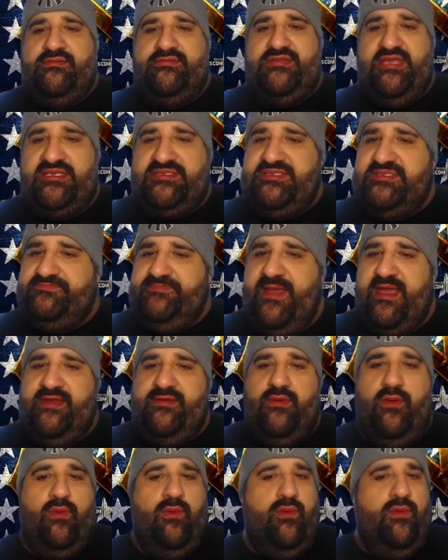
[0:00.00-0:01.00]
this has
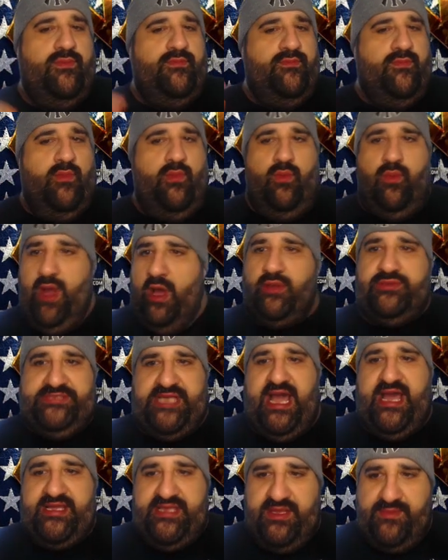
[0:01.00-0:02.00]
been well
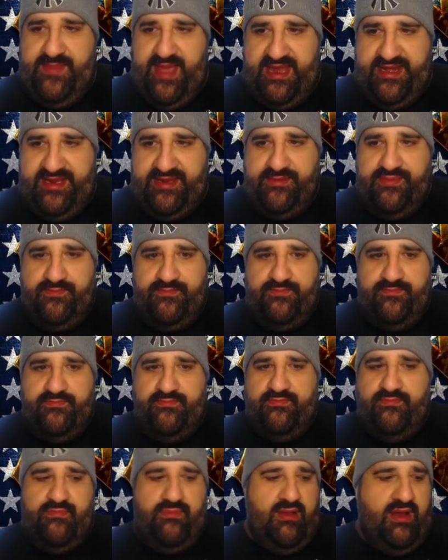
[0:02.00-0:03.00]
documented
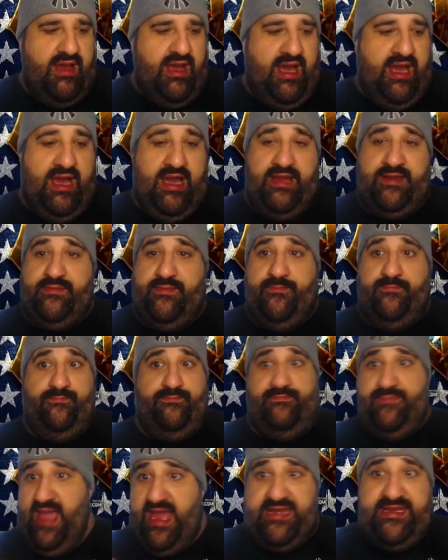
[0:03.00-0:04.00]
on
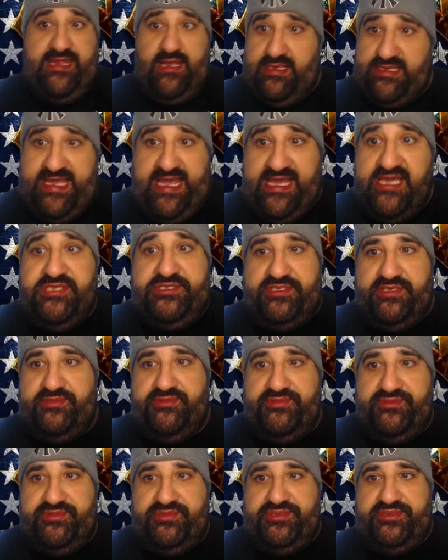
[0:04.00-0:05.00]
many
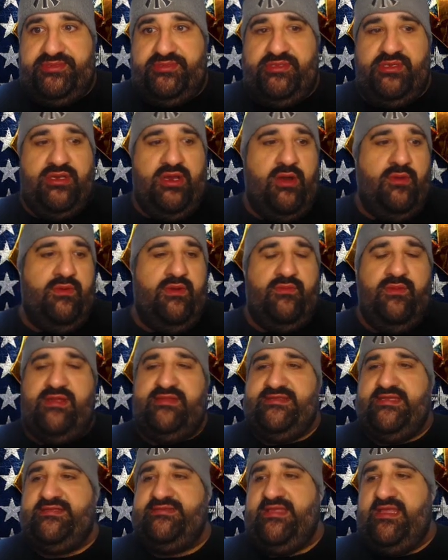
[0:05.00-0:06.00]
occasions, when we
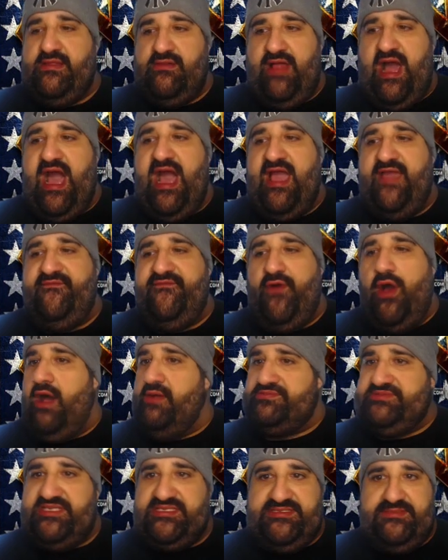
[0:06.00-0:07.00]
did the live
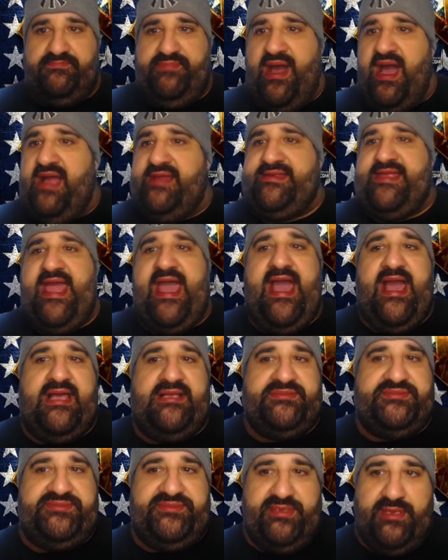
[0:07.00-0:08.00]
off season
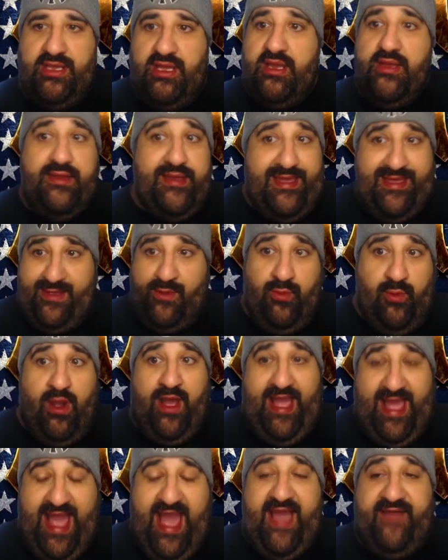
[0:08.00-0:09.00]
podcast and
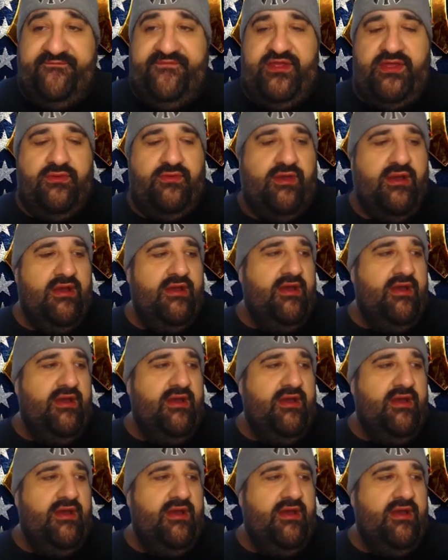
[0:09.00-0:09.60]
what have you.